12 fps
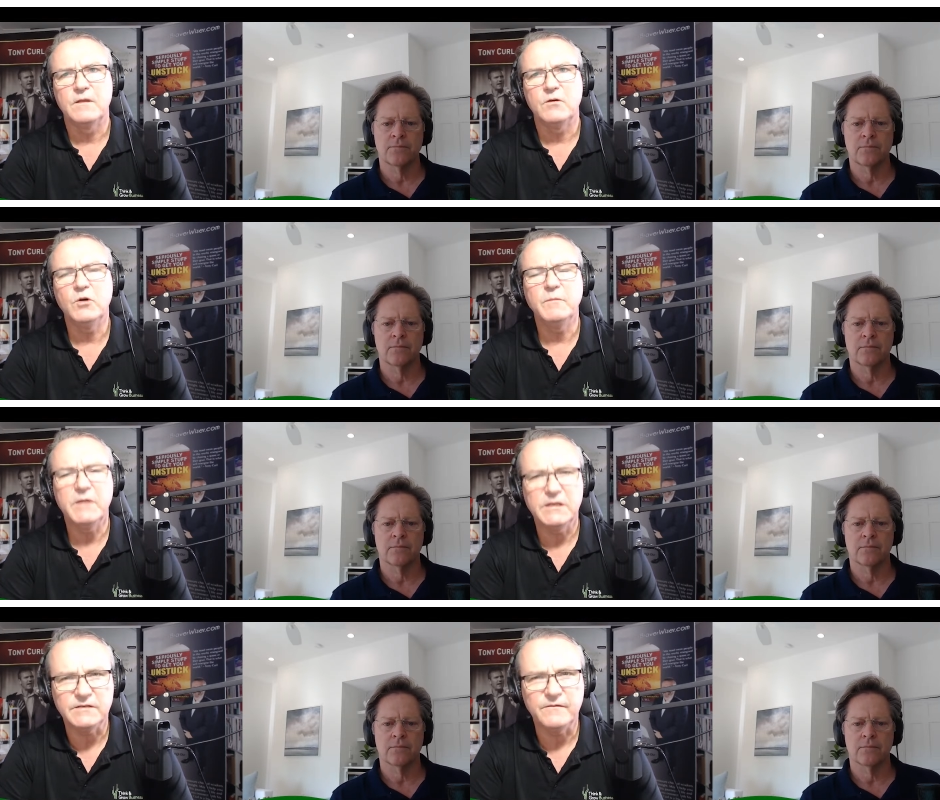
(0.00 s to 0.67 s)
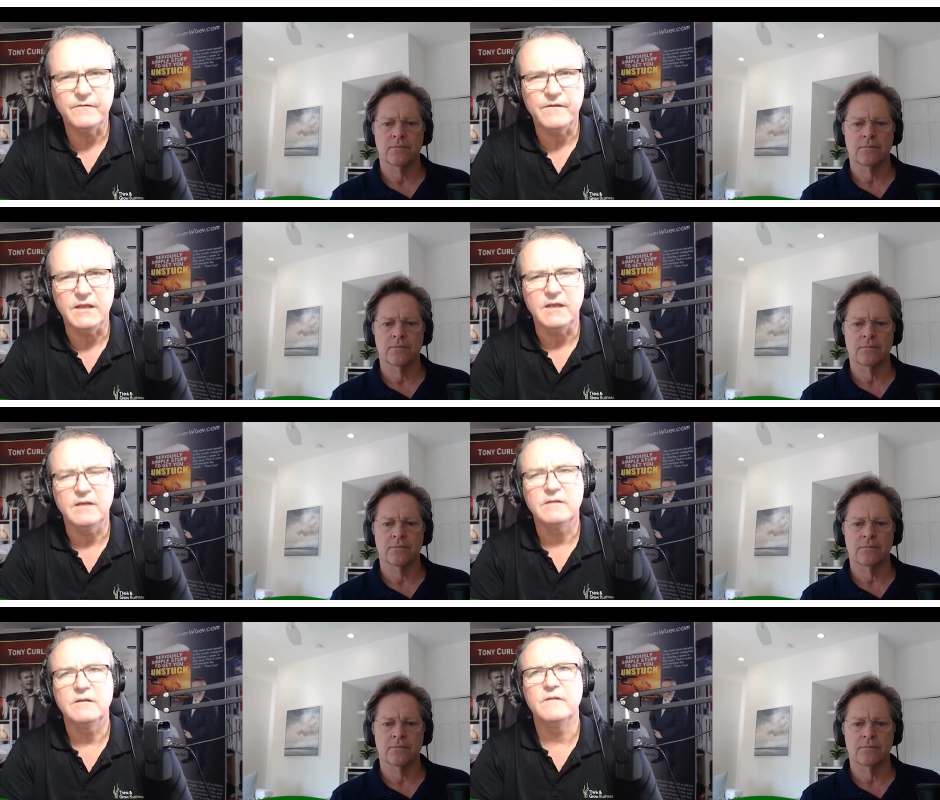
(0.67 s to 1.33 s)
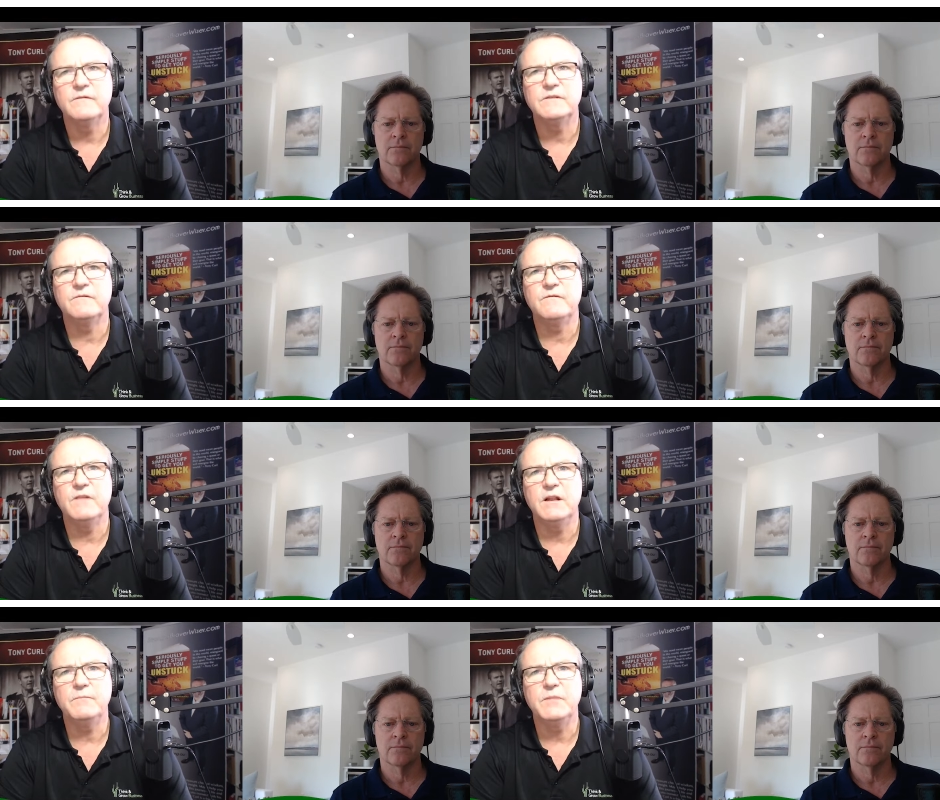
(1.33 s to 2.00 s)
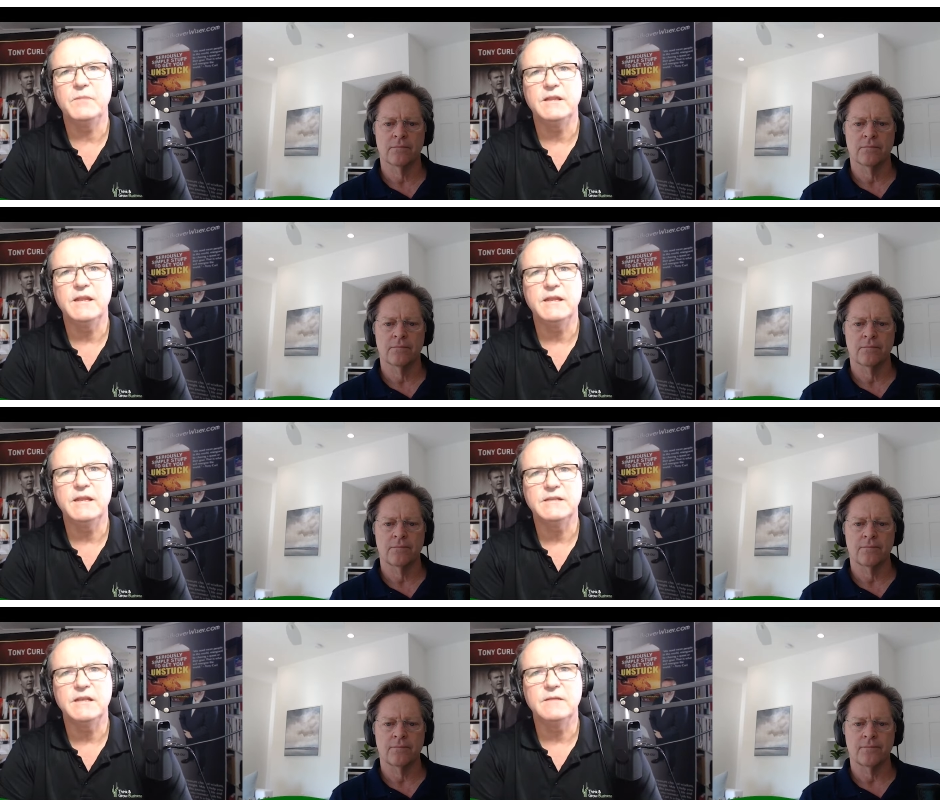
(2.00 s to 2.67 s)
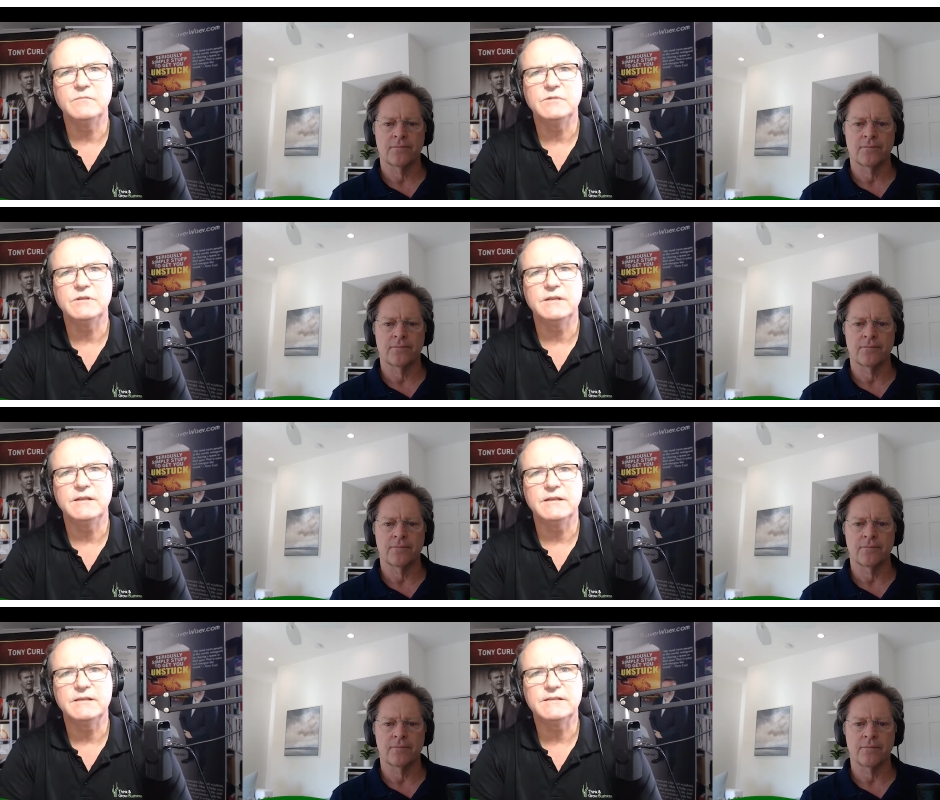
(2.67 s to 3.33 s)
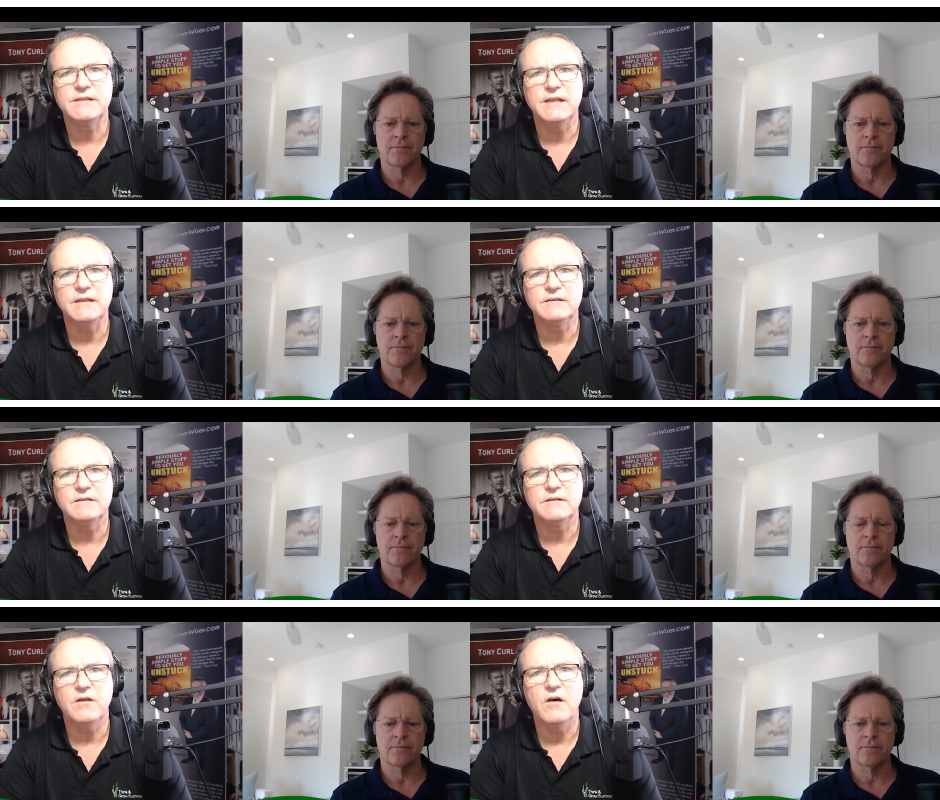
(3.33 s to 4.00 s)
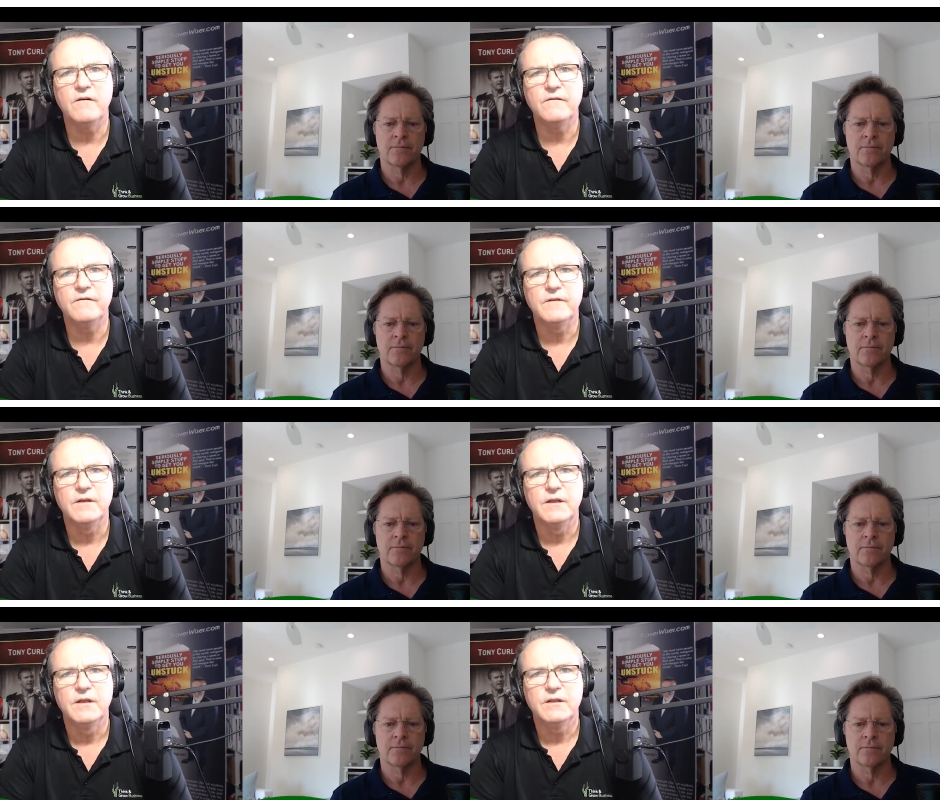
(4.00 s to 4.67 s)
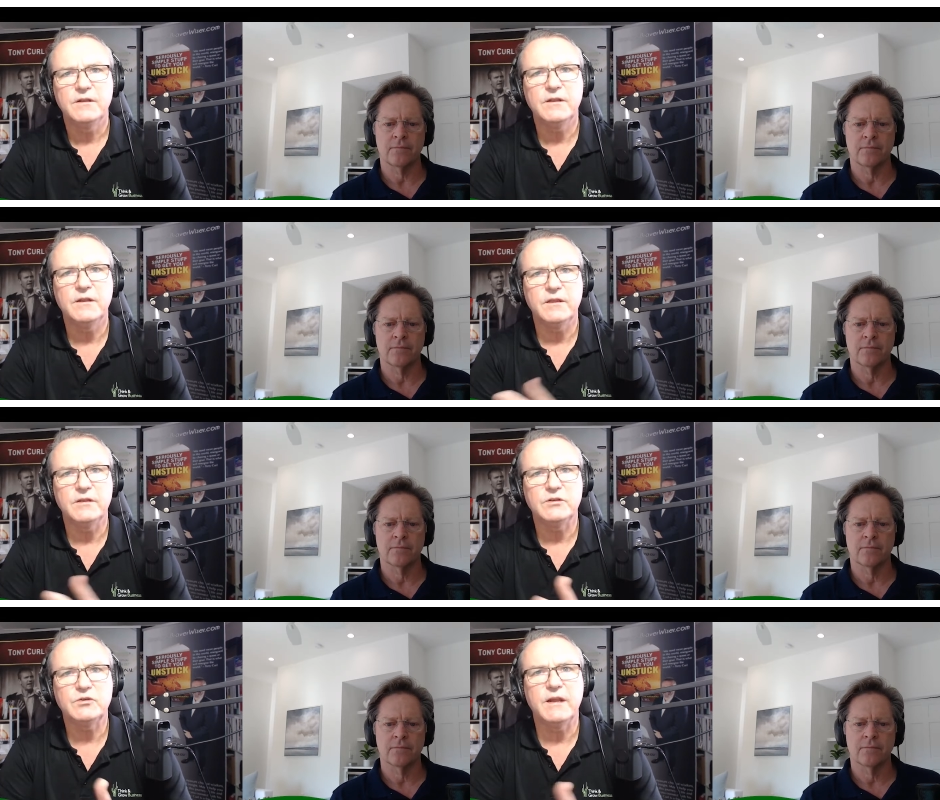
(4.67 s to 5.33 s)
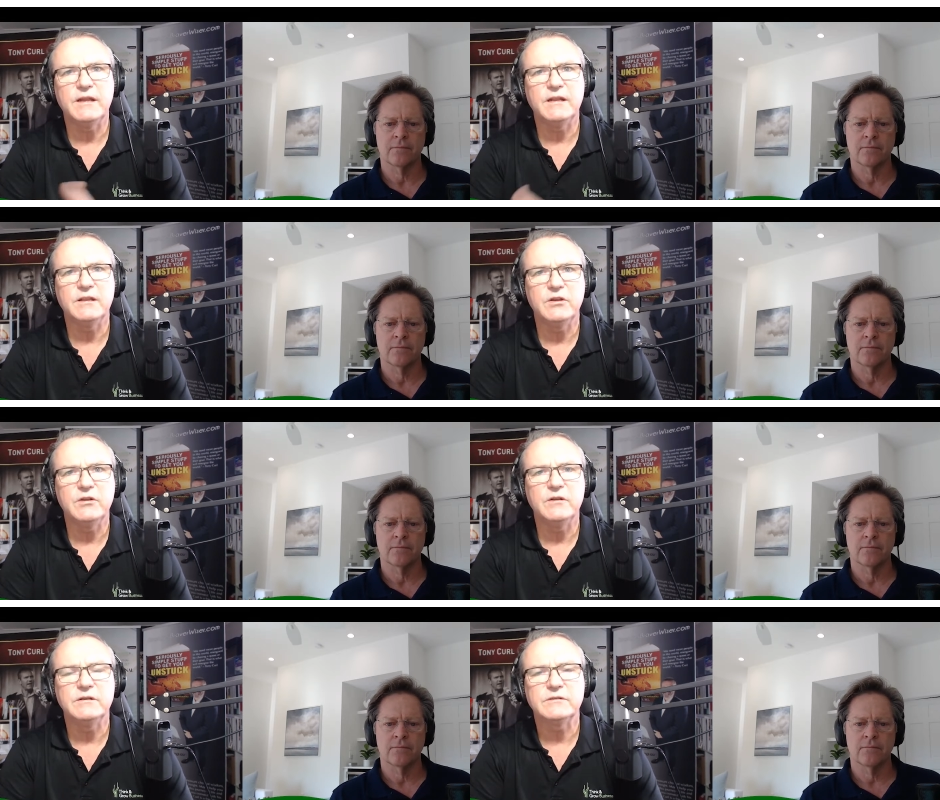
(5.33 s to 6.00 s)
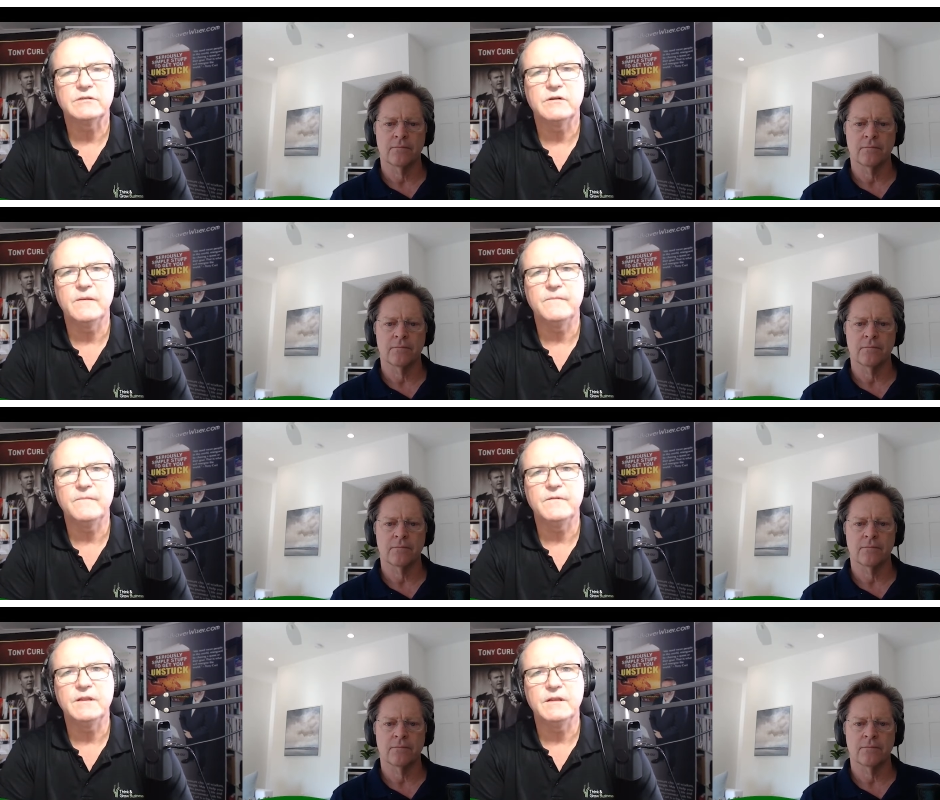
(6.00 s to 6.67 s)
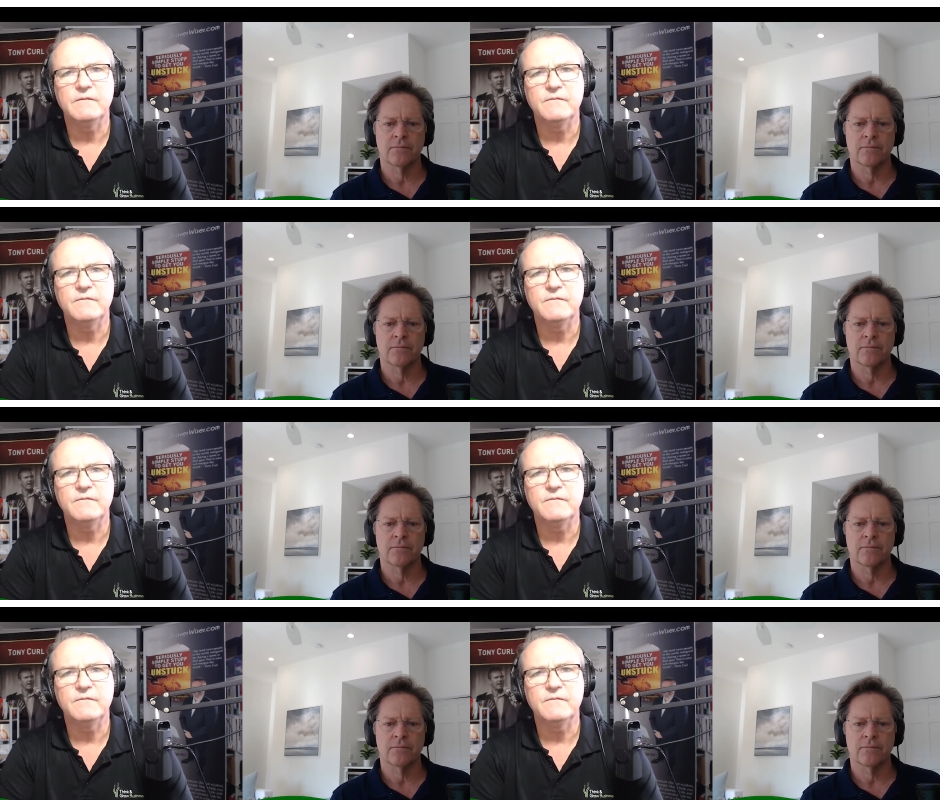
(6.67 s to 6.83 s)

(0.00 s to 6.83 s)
Speaker 1: almost a fear of developing their team to the extent of you know the training that you described for the